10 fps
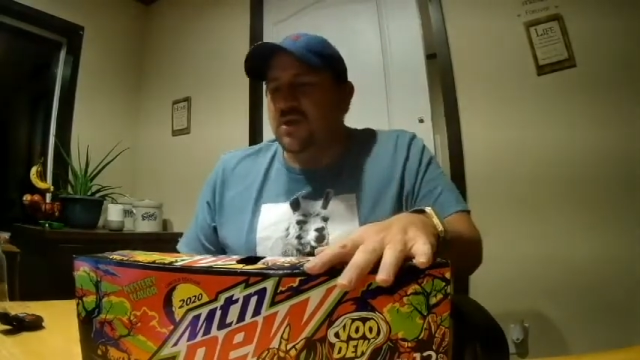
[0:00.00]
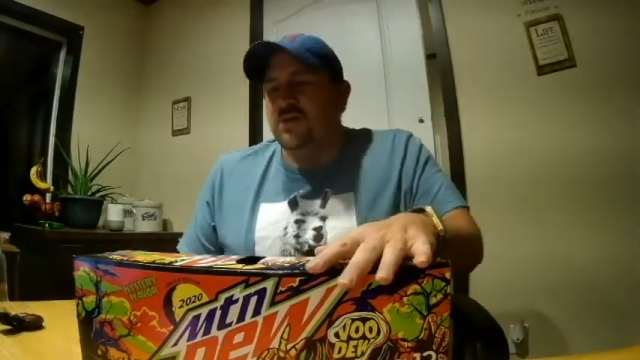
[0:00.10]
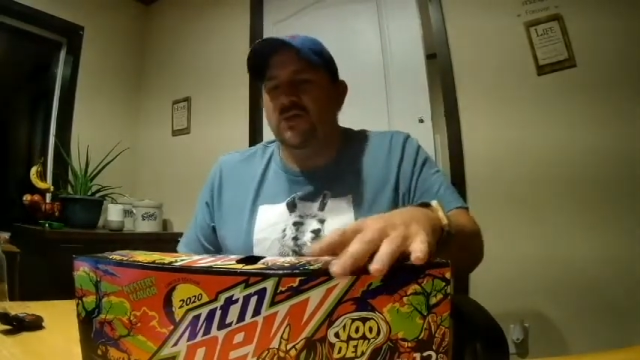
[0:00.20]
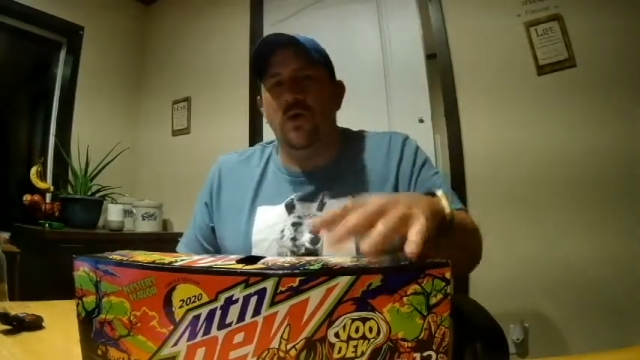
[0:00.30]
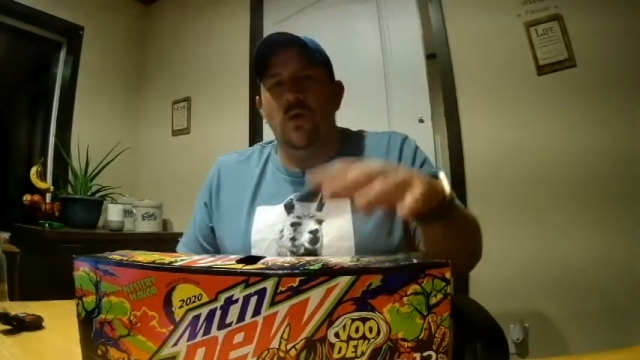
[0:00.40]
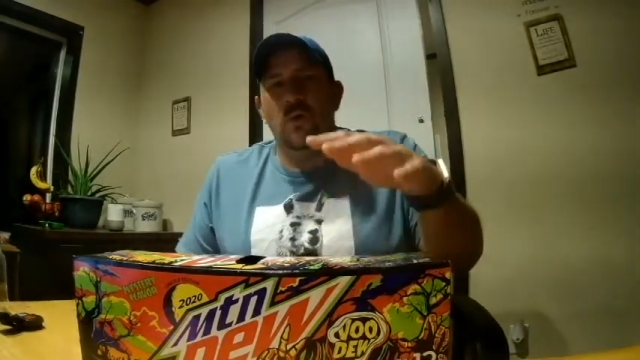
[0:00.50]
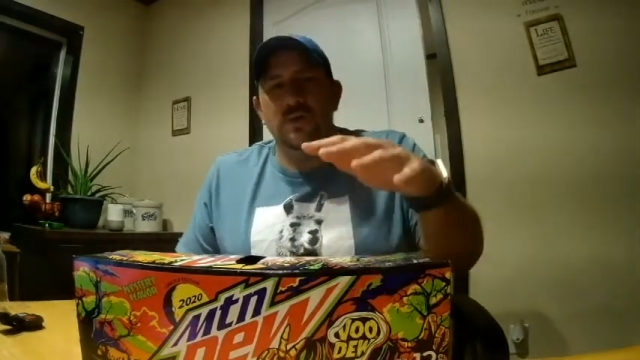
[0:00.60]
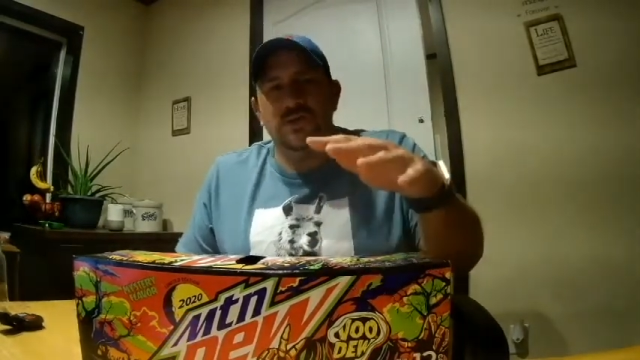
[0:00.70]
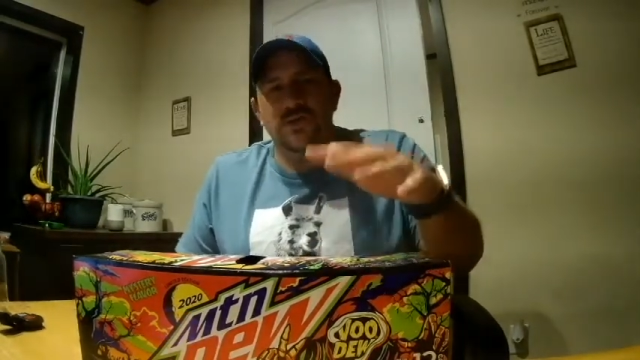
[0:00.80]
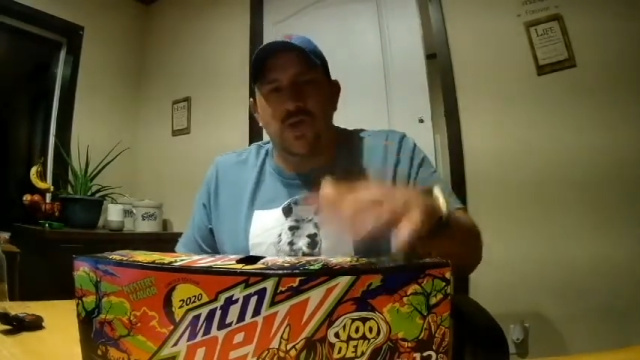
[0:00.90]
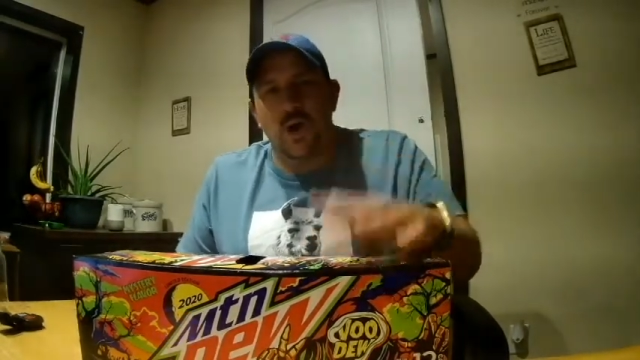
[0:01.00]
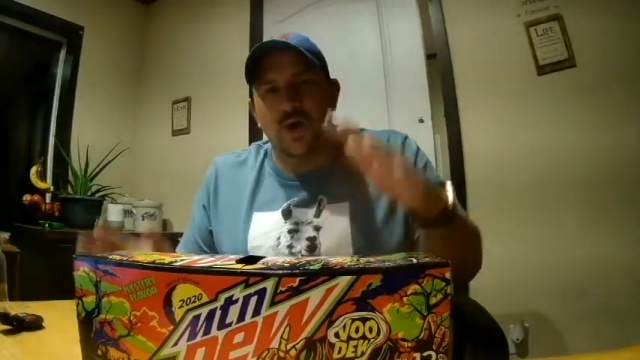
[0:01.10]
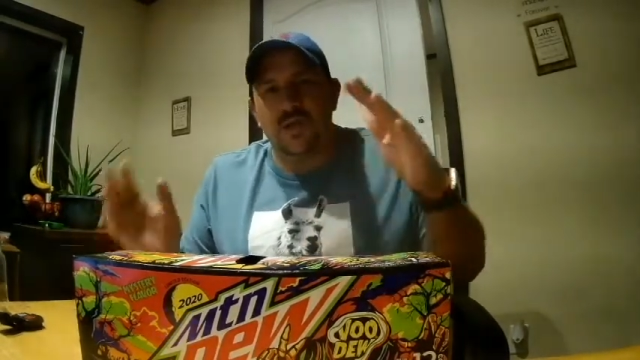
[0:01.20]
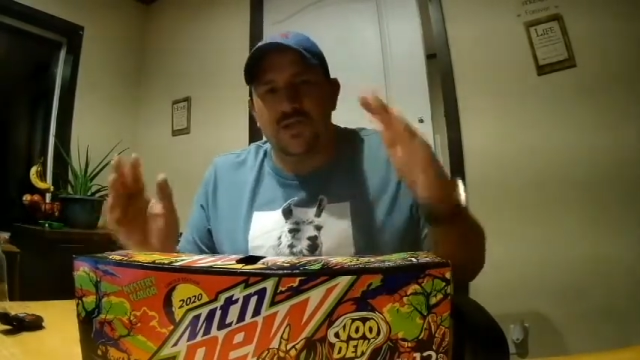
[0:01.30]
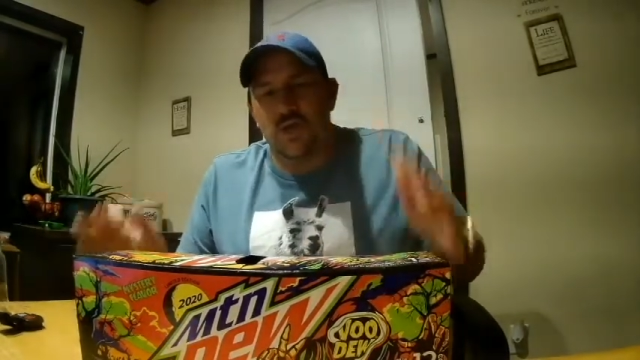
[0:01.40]
So once it's
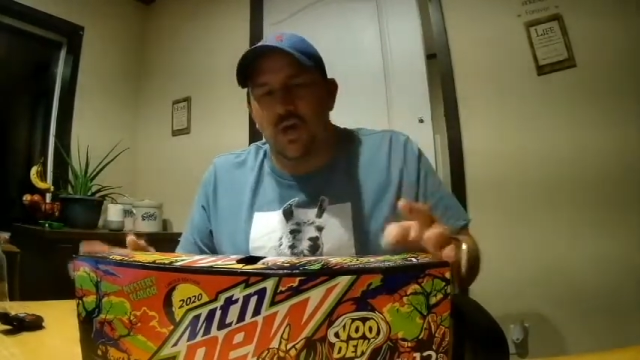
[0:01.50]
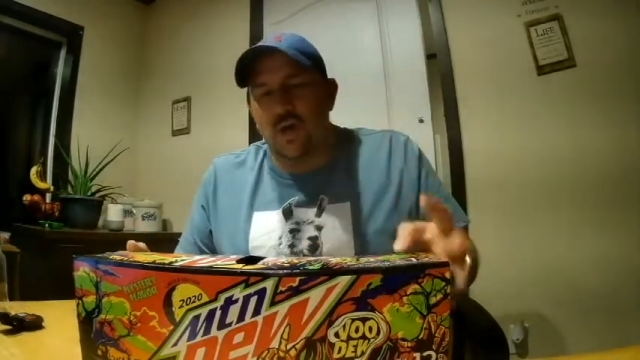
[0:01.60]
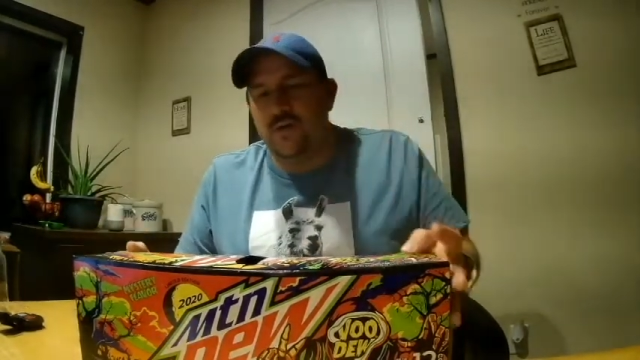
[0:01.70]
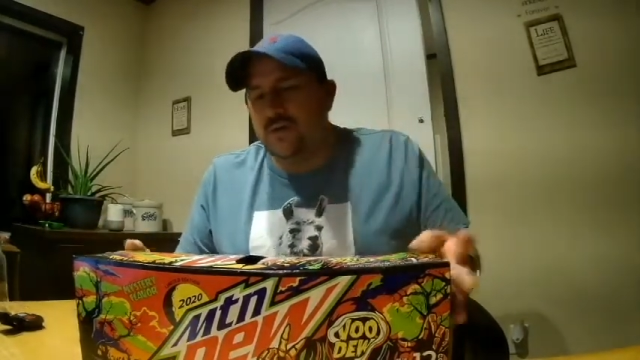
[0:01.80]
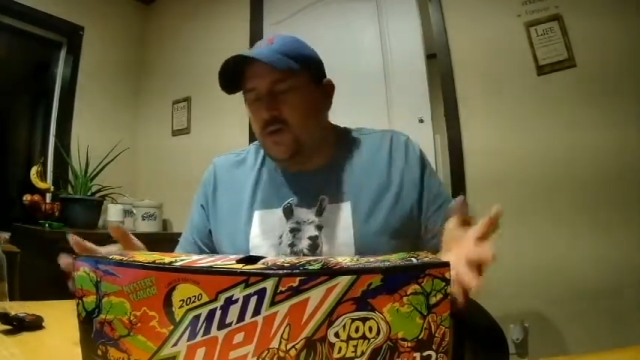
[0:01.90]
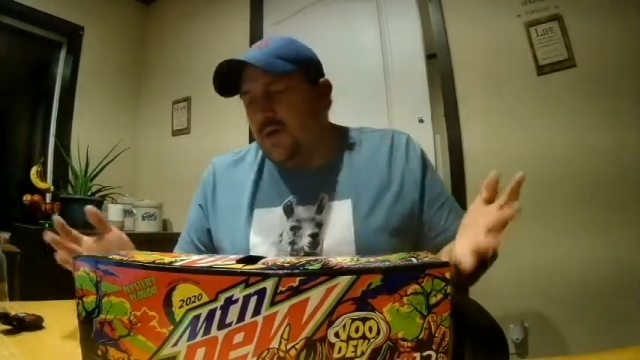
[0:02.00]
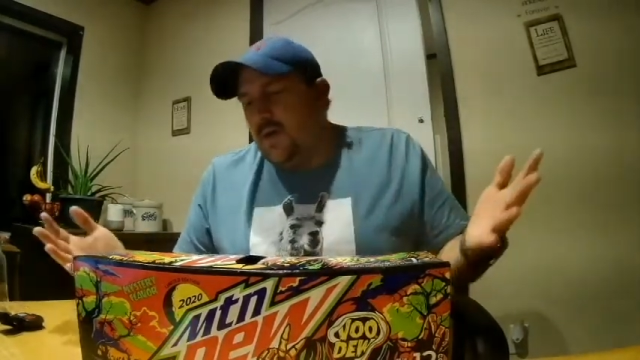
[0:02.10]
gone, it's gone.